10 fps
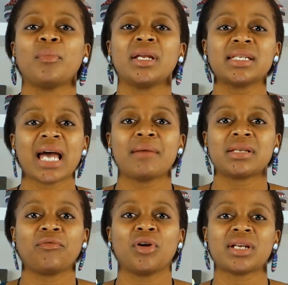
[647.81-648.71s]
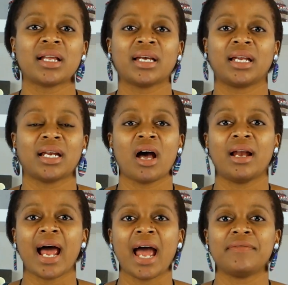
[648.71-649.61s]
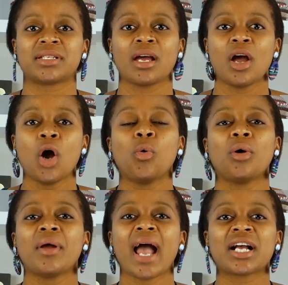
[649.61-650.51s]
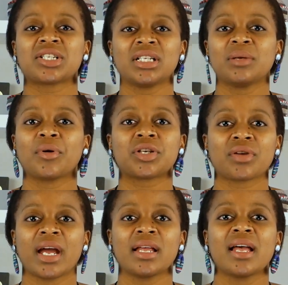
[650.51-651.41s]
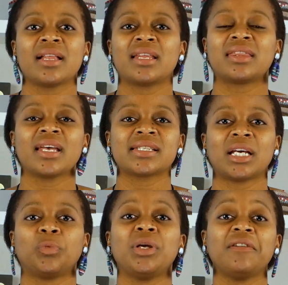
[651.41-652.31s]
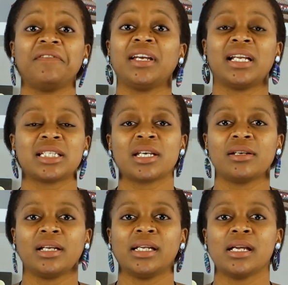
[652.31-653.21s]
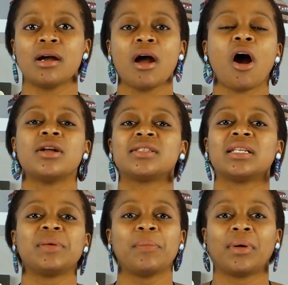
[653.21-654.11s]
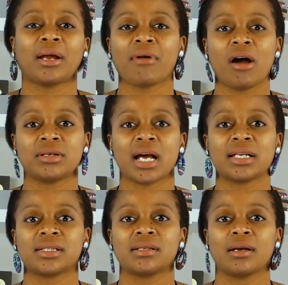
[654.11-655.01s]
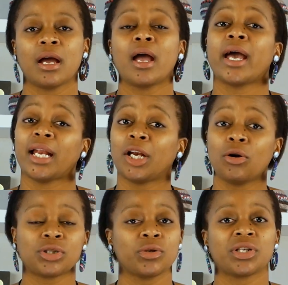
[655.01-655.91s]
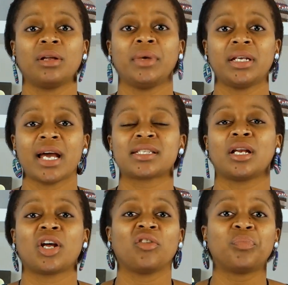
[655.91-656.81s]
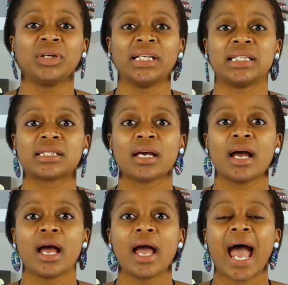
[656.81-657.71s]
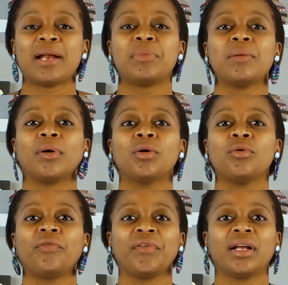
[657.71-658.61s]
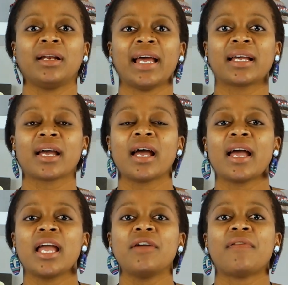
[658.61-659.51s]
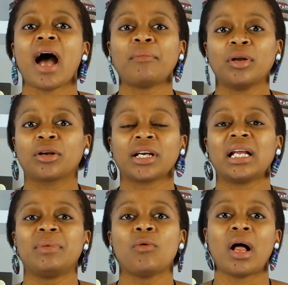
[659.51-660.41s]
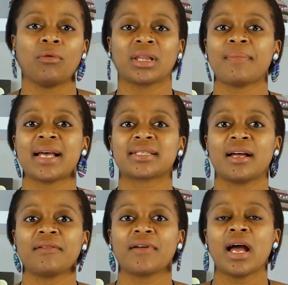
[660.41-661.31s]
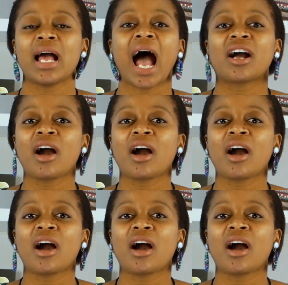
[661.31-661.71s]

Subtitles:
many times have we done that in our lives, where we actually portray the things that we feel internally onto the people around us? And I know social media has a lot of bullies and people who feel like, if I'm not going to be well with myself, I